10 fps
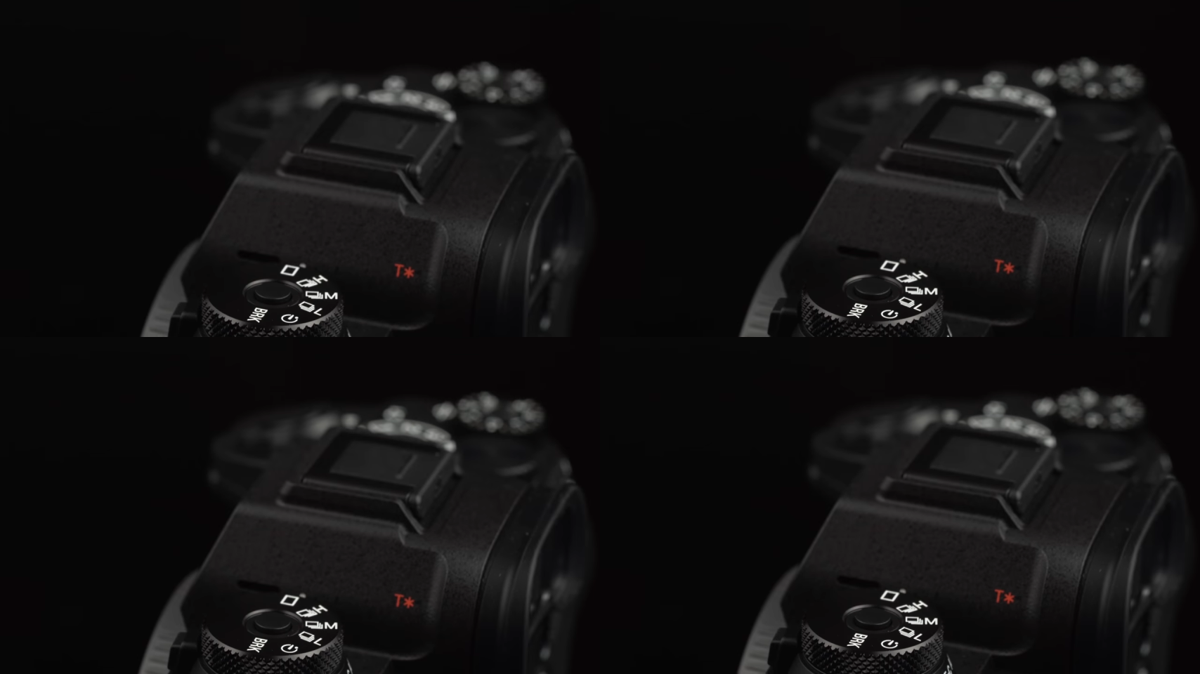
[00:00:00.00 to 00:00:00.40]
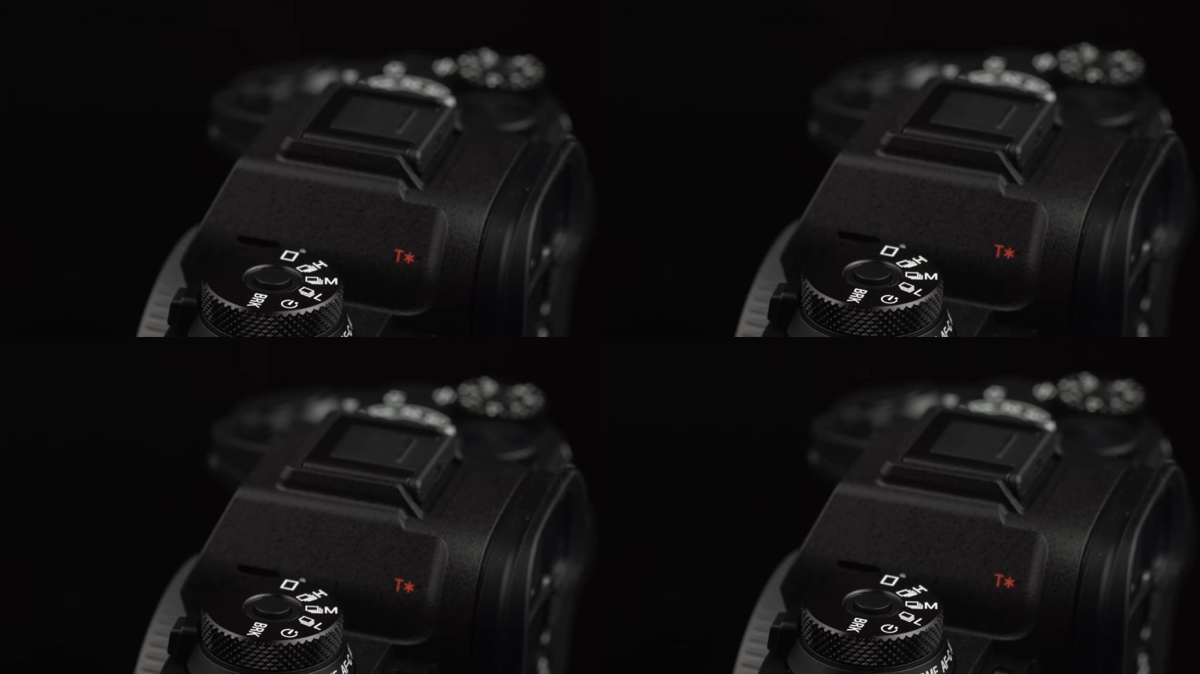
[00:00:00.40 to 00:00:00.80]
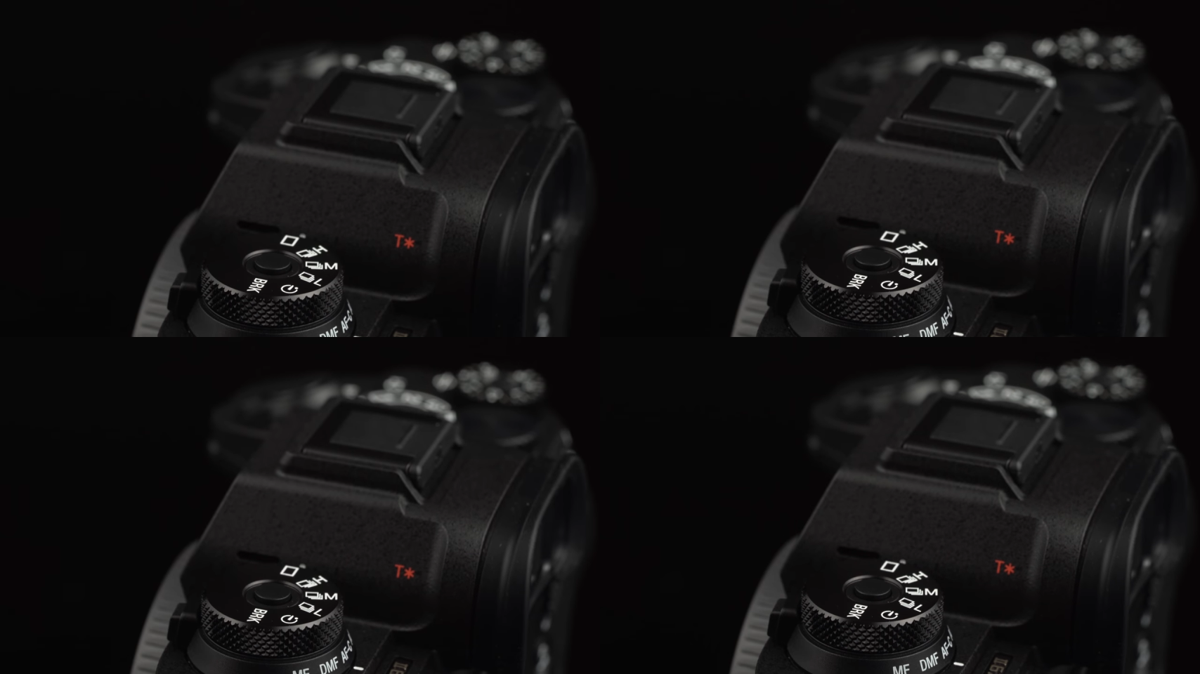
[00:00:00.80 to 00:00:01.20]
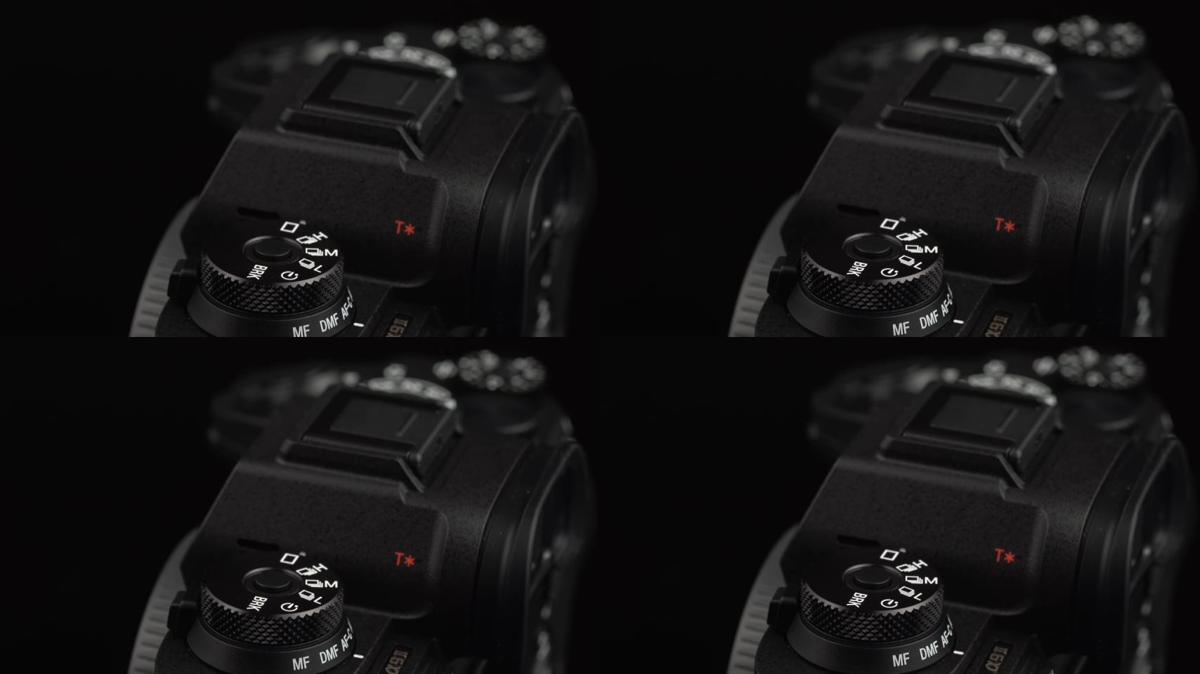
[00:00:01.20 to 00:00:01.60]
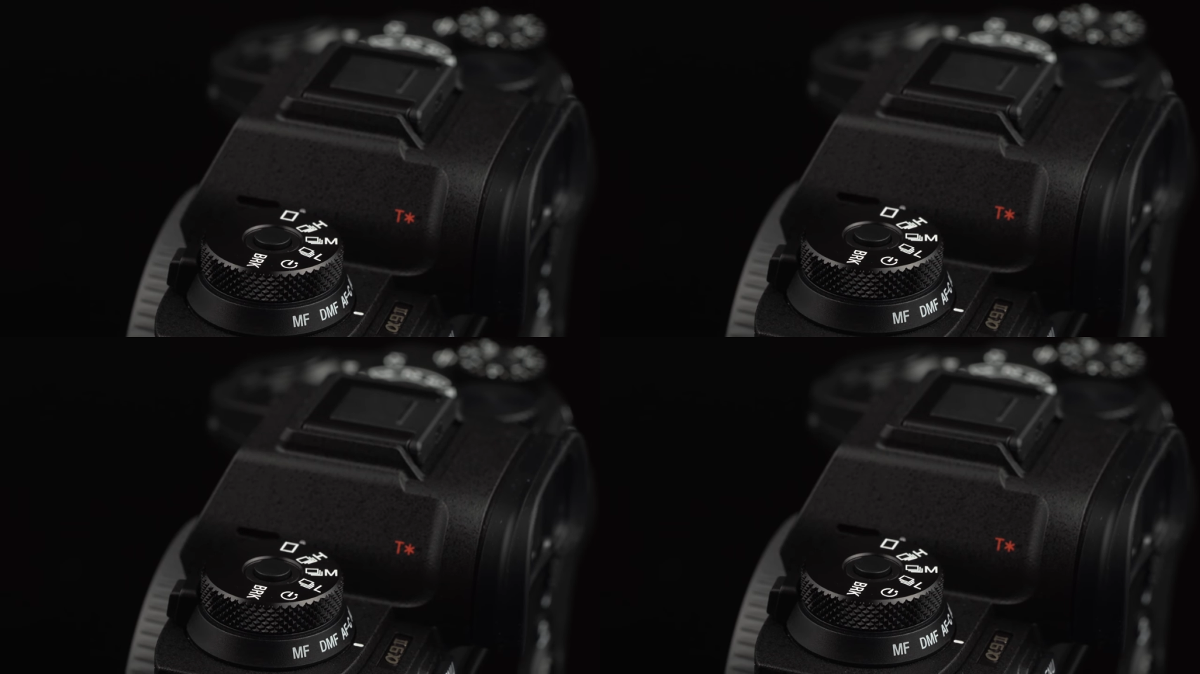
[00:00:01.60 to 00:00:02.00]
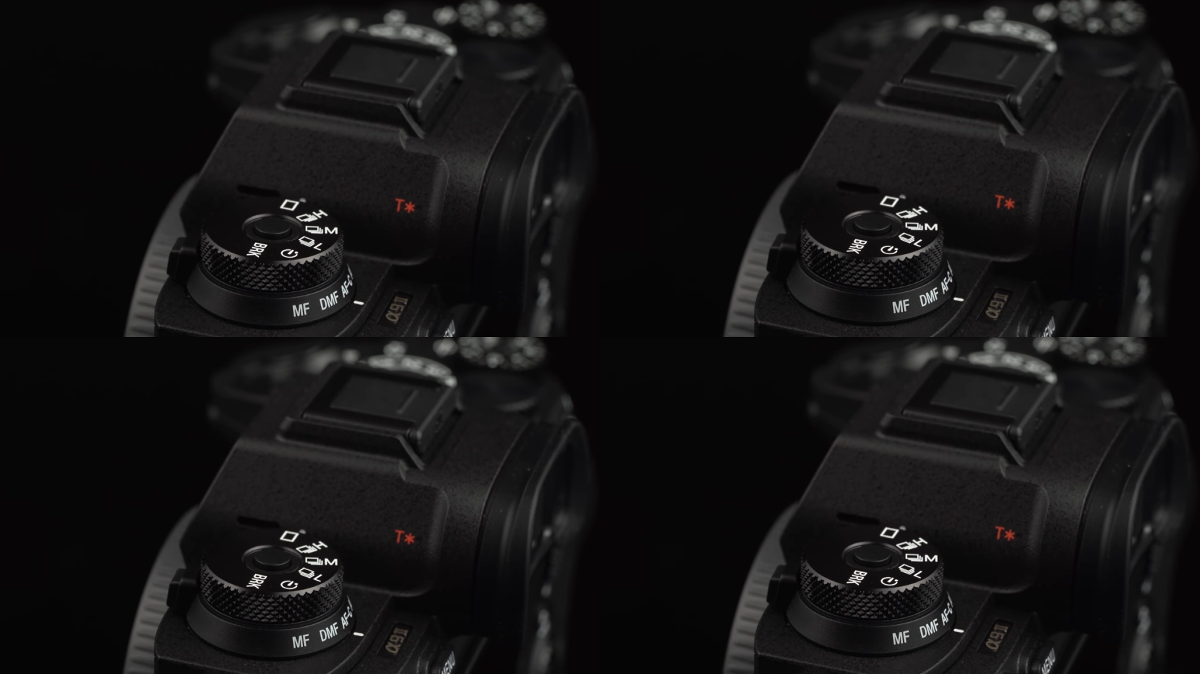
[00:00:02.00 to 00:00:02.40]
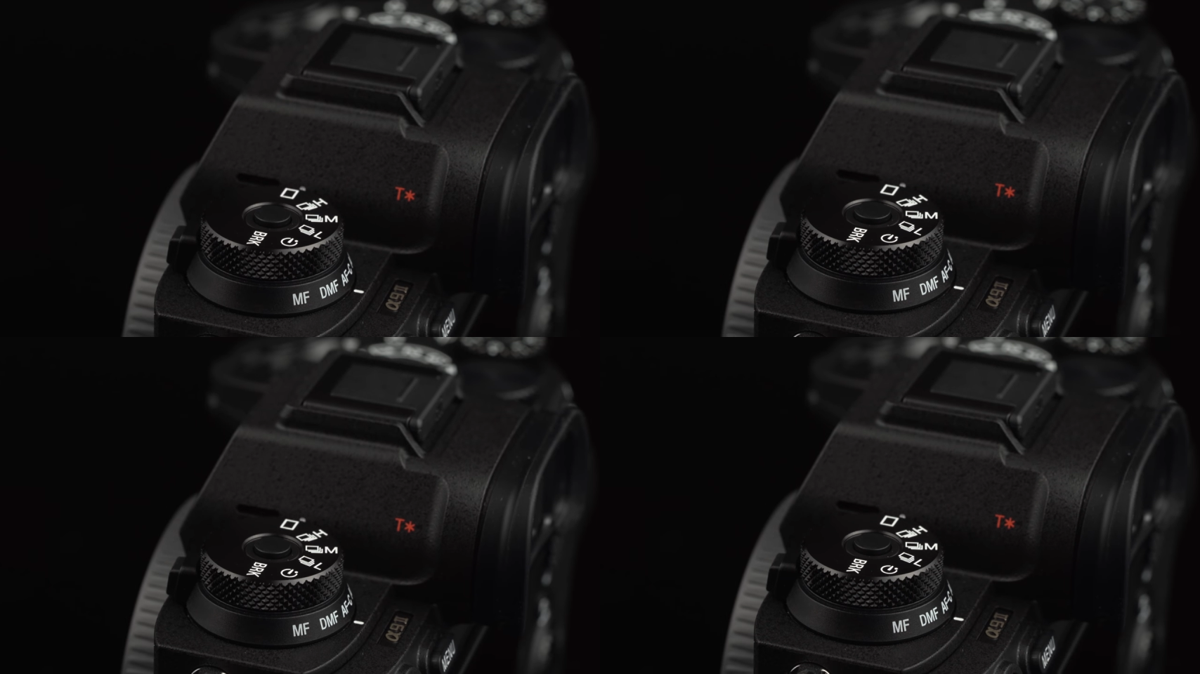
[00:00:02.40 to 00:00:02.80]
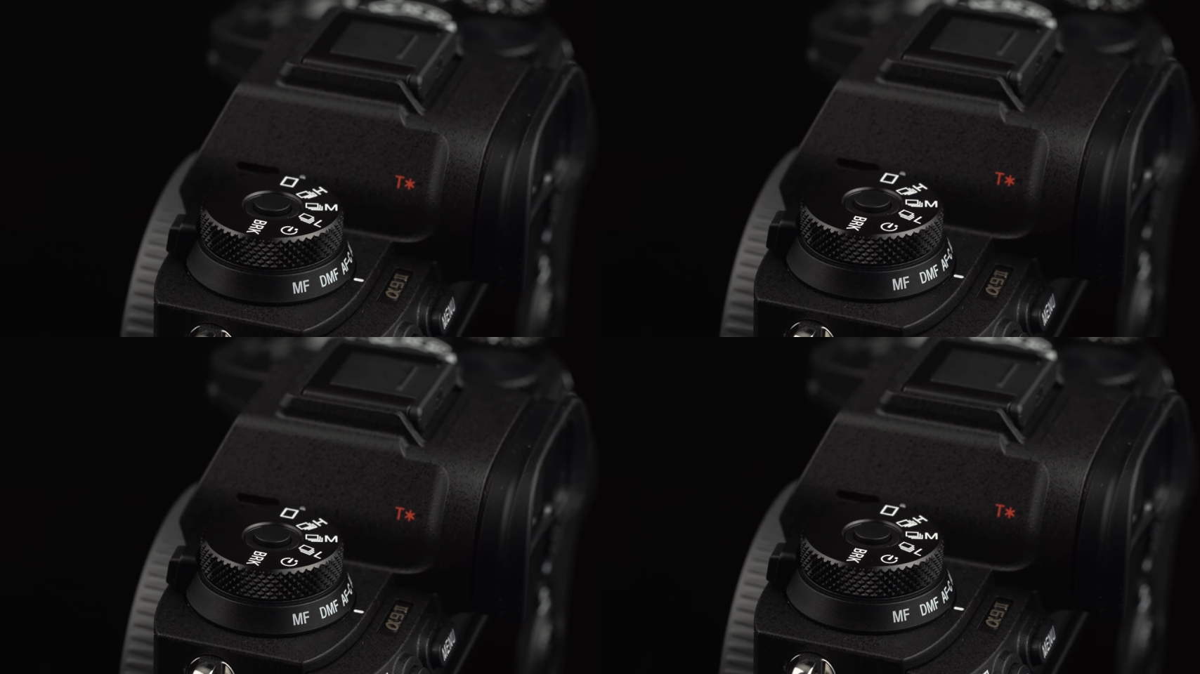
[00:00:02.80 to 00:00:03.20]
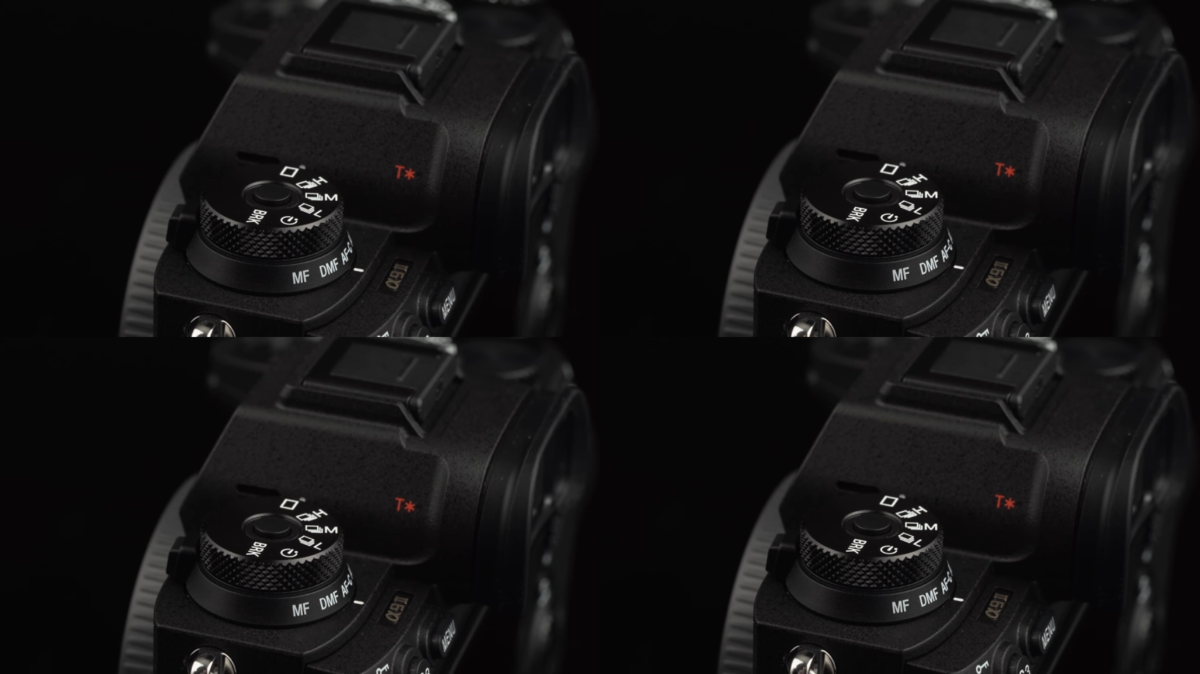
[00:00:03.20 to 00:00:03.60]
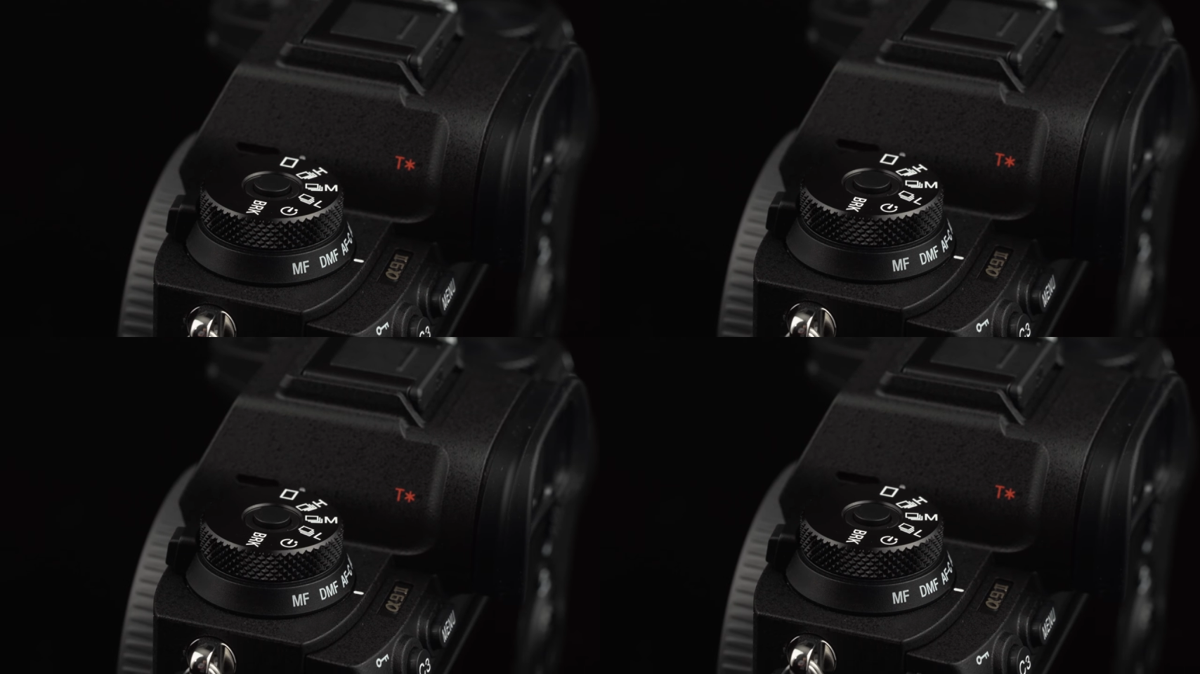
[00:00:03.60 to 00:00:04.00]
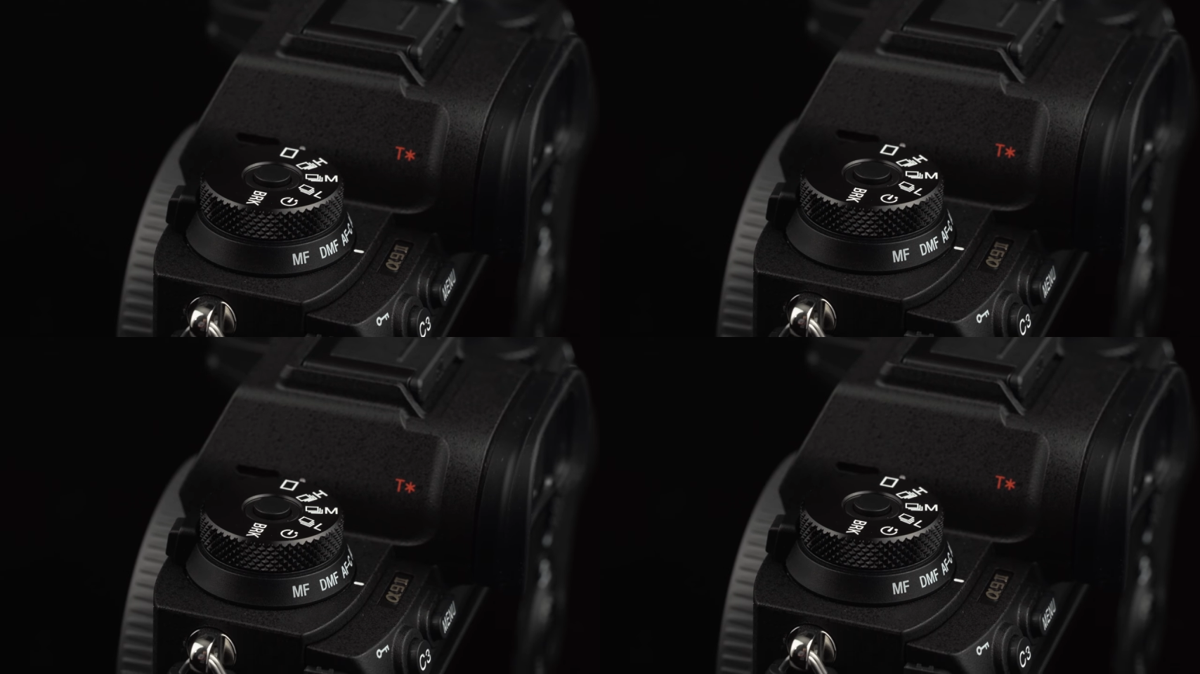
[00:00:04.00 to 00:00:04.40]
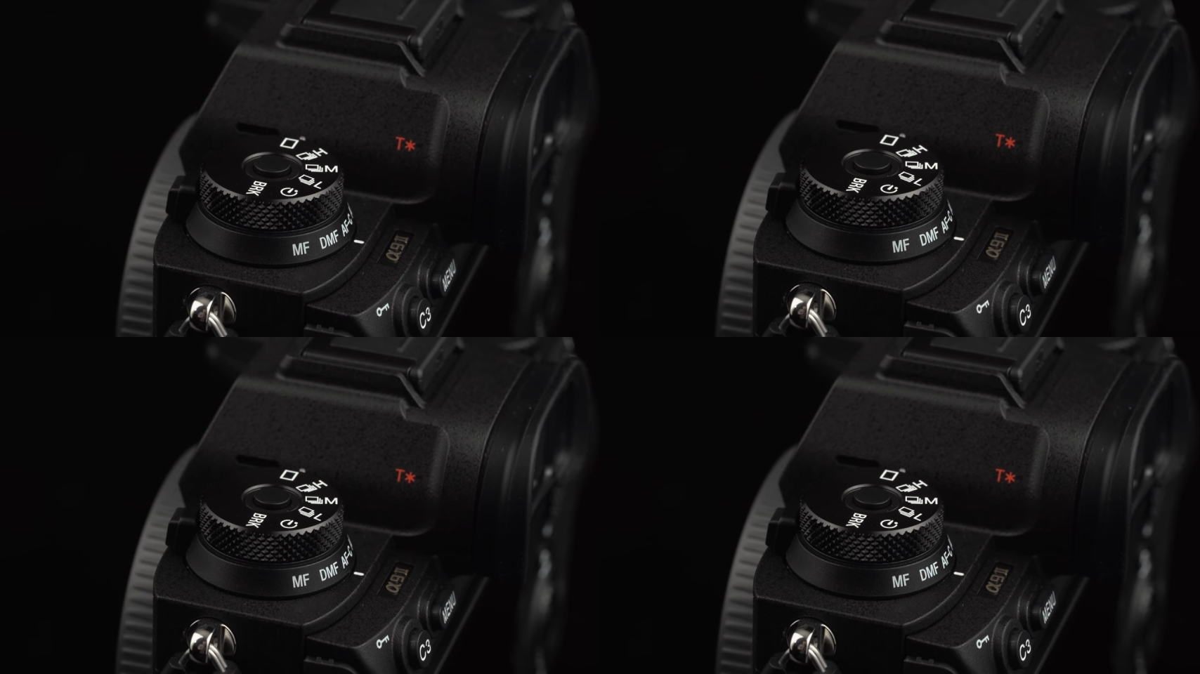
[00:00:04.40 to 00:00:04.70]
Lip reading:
No face is visible, so there are no lips to read.